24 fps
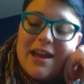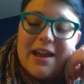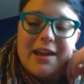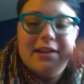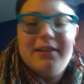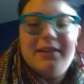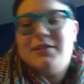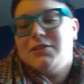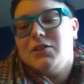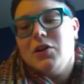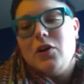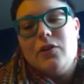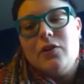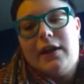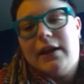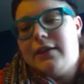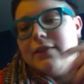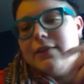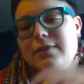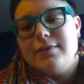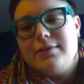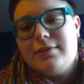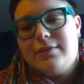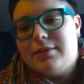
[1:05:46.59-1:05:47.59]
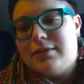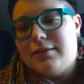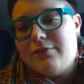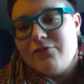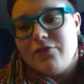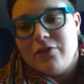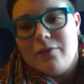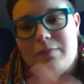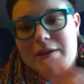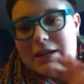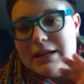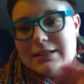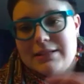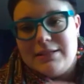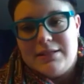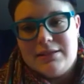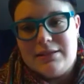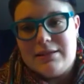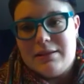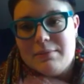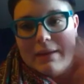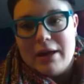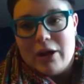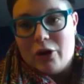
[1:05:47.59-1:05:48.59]
And so, like, for me, it's
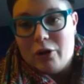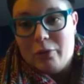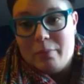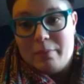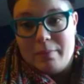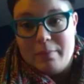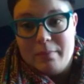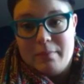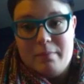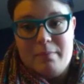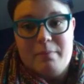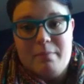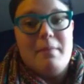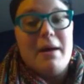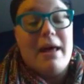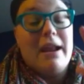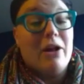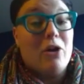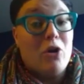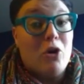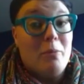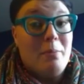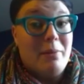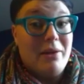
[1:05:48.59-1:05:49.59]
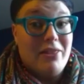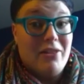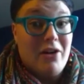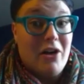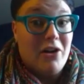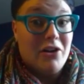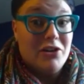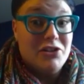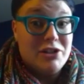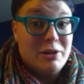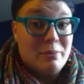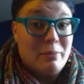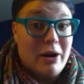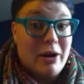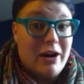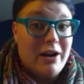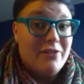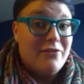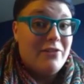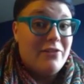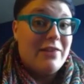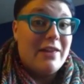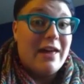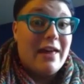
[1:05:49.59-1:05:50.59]
the medical pathology part
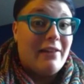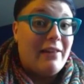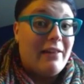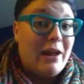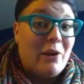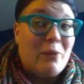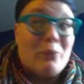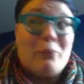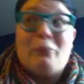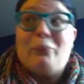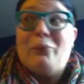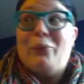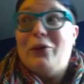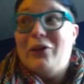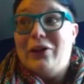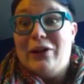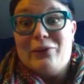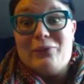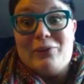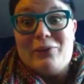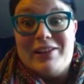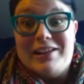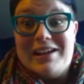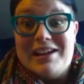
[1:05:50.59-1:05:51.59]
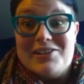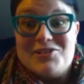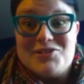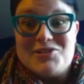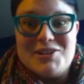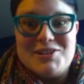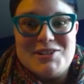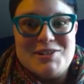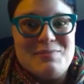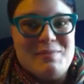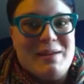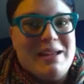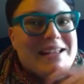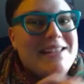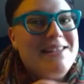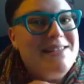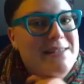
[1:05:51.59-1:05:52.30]
of it that like really, really interests me.